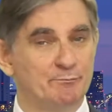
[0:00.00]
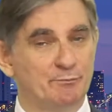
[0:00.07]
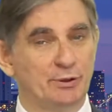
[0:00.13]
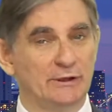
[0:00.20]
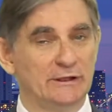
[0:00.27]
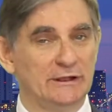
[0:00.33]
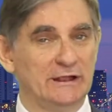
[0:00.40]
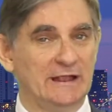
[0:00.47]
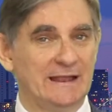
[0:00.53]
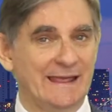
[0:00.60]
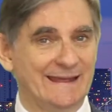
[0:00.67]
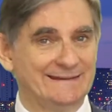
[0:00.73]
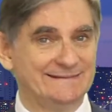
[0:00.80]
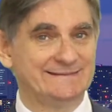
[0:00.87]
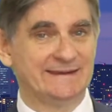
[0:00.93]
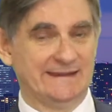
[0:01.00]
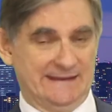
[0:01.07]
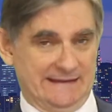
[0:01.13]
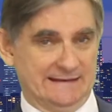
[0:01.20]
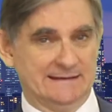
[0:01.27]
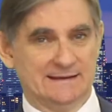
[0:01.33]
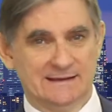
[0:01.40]

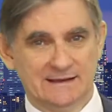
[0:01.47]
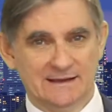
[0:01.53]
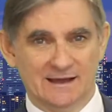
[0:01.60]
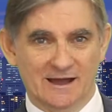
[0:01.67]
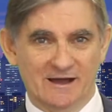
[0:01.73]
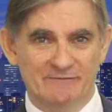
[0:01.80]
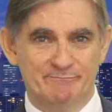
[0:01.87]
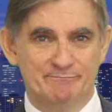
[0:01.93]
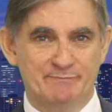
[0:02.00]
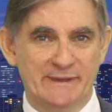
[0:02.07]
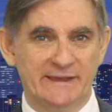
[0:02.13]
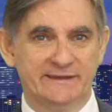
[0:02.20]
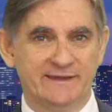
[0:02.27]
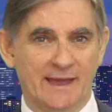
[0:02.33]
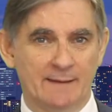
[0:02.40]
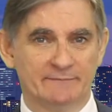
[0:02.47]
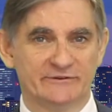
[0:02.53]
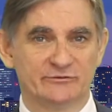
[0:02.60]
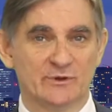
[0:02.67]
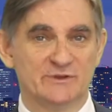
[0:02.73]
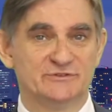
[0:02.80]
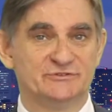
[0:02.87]
Plenty of big
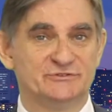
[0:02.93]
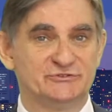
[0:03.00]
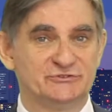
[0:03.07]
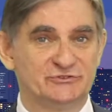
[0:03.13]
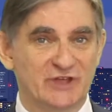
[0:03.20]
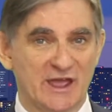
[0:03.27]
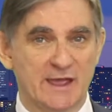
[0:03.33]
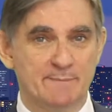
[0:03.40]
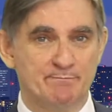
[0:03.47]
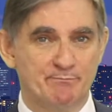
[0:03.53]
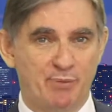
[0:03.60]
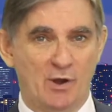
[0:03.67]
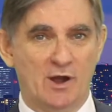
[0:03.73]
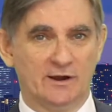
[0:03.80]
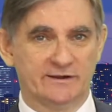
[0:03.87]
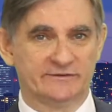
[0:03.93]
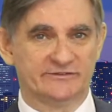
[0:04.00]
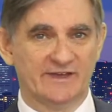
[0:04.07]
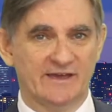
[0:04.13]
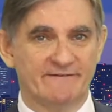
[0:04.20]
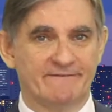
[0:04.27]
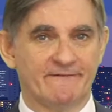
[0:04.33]
companies with deep pockets
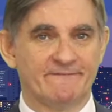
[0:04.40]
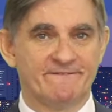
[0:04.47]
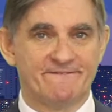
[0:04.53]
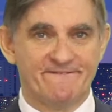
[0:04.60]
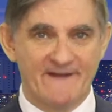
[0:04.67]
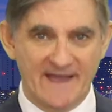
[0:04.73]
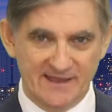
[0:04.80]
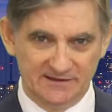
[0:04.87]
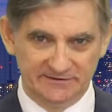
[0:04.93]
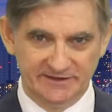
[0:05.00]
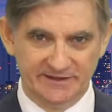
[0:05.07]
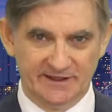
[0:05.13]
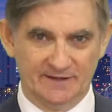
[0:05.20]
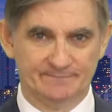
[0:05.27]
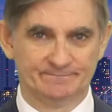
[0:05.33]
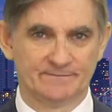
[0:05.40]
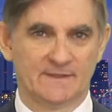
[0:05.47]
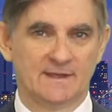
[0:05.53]
have failed here.